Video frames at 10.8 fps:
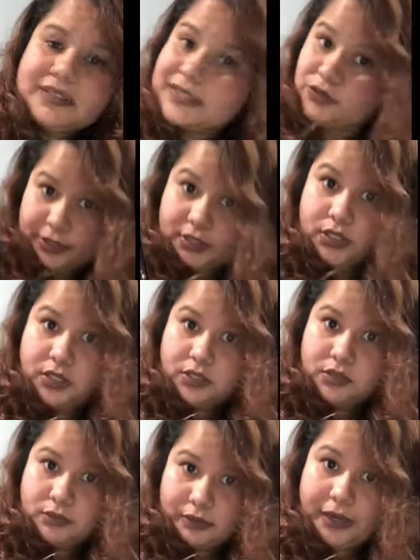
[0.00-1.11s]
That's crazy,
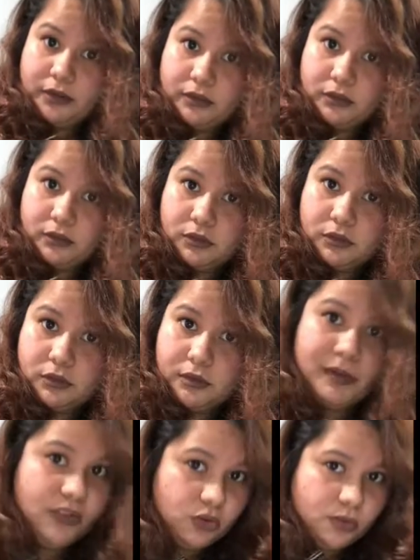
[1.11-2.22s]
right?
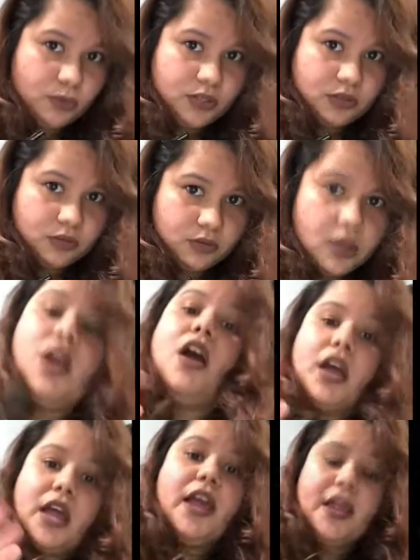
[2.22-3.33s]
Am I the only one?
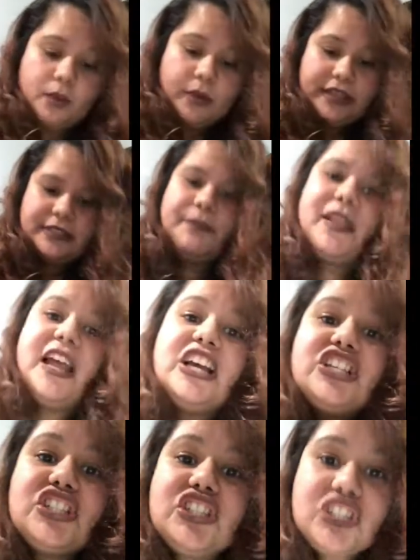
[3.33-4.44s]
Anyways,
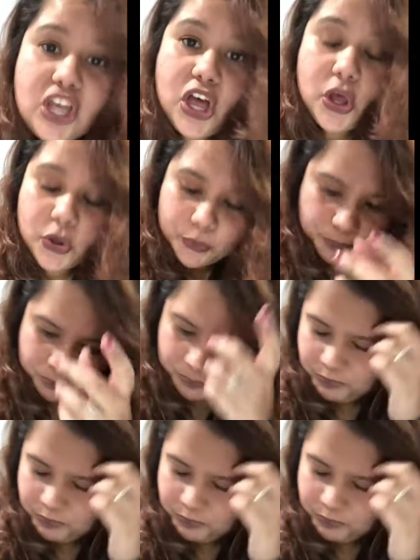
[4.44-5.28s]
so